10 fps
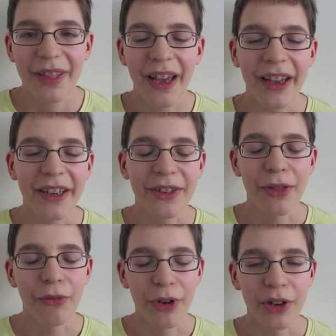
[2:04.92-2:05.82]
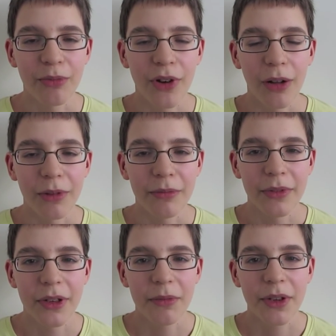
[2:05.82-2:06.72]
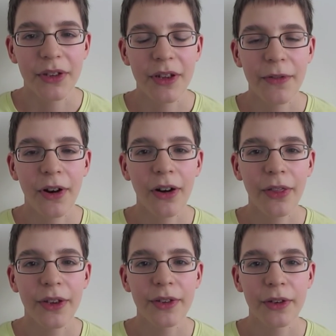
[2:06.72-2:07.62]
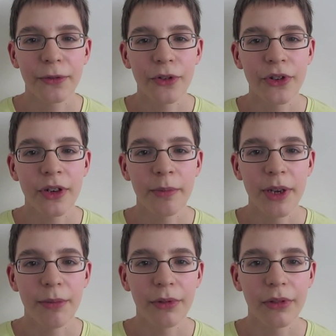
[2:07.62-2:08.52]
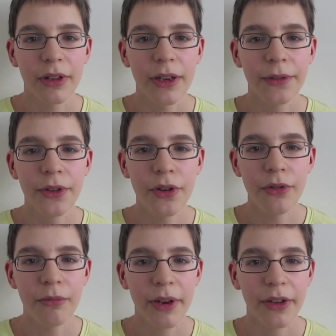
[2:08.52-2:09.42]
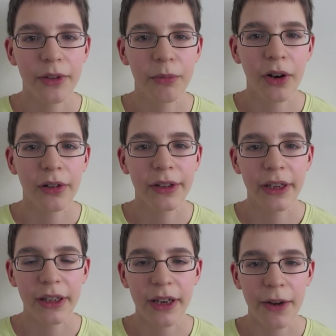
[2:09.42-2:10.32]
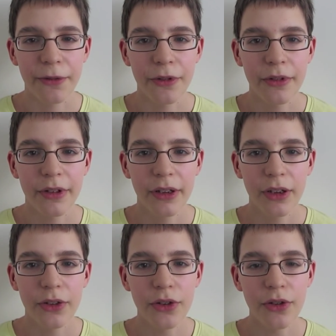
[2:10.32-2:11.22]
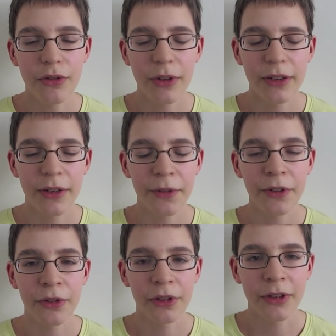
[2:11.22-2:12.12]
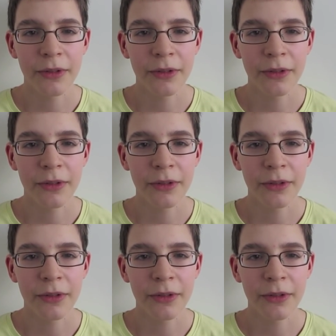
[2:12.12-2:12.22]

That is the real problem. Because if all these unfortunate people, if you make a small daily effort, you individually,